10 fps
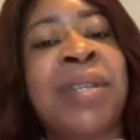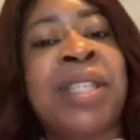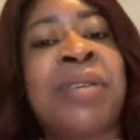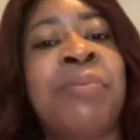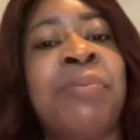
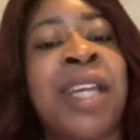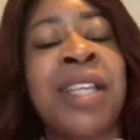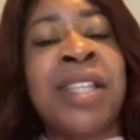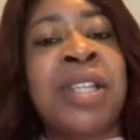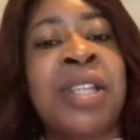was
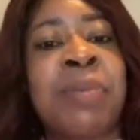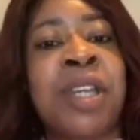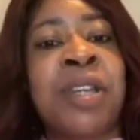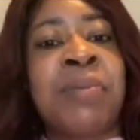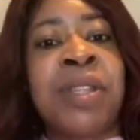amazing
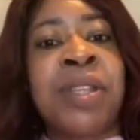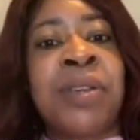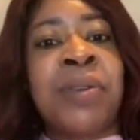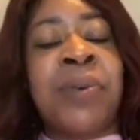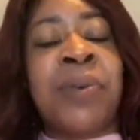speaking with
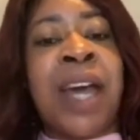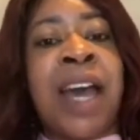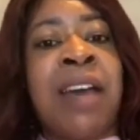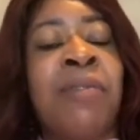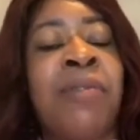you.
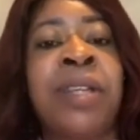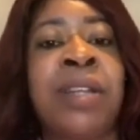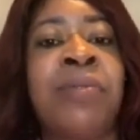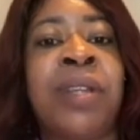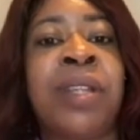I
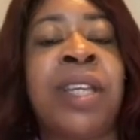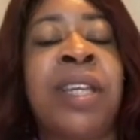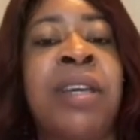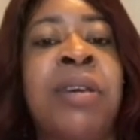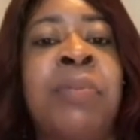really,
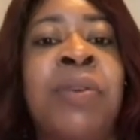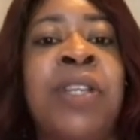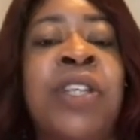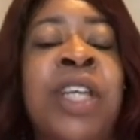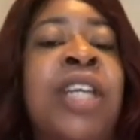really
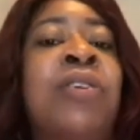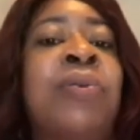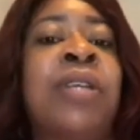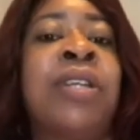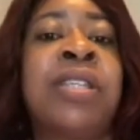appreciate
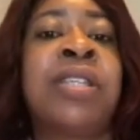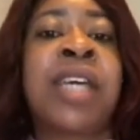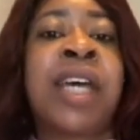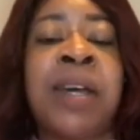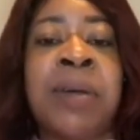you and your
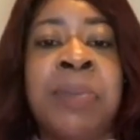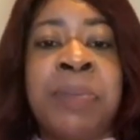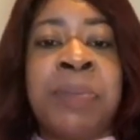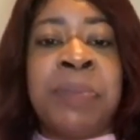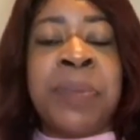
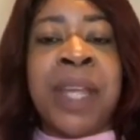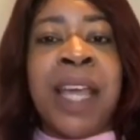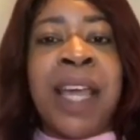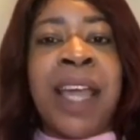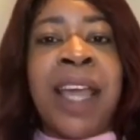time.
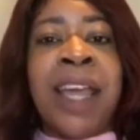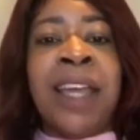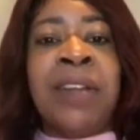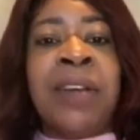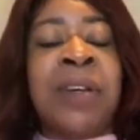
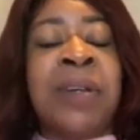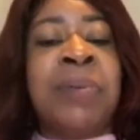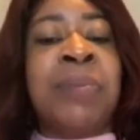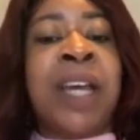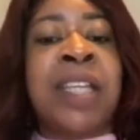And
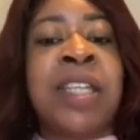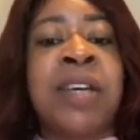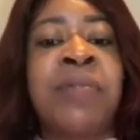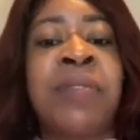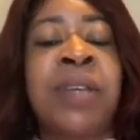I
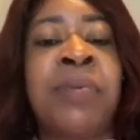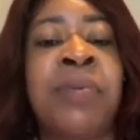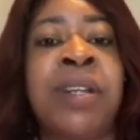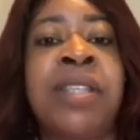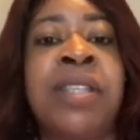definitely
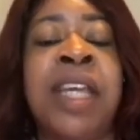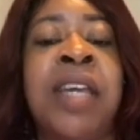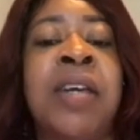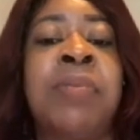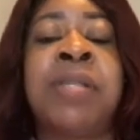want to
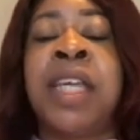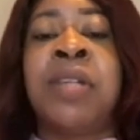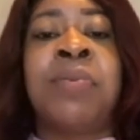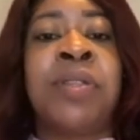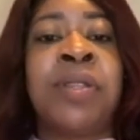stay
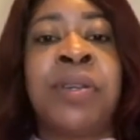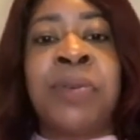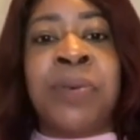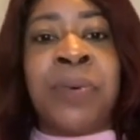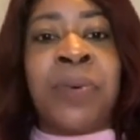updated with
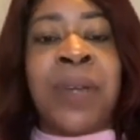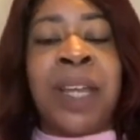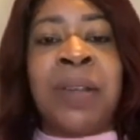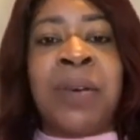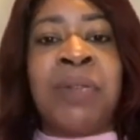you.
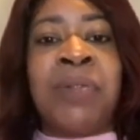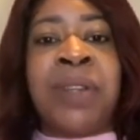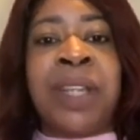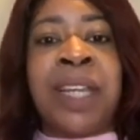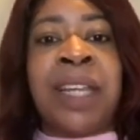And
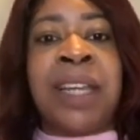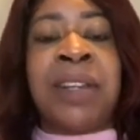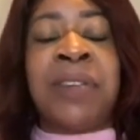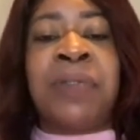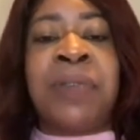hopefully,
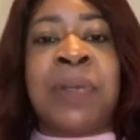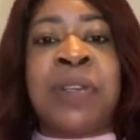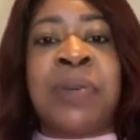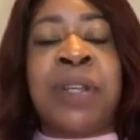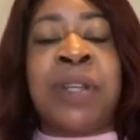in the
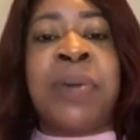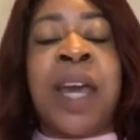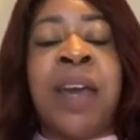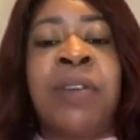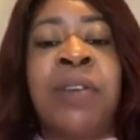future, when you
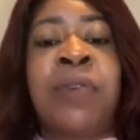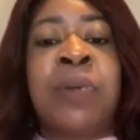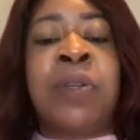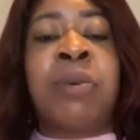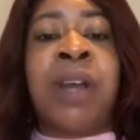have your
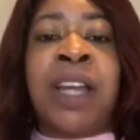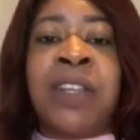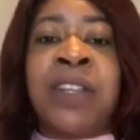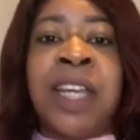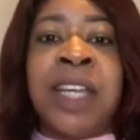future
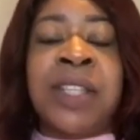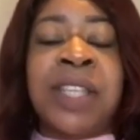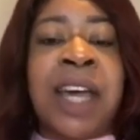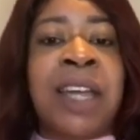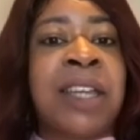
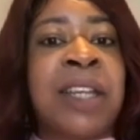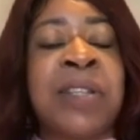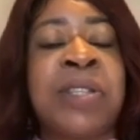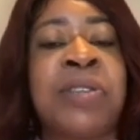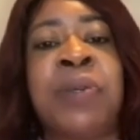projects, I can
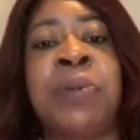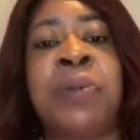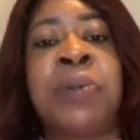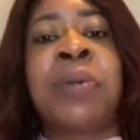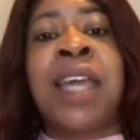interview
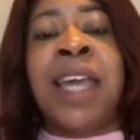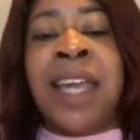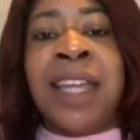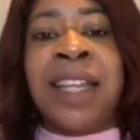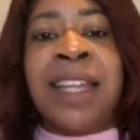you
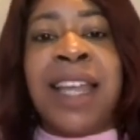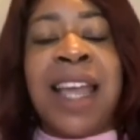again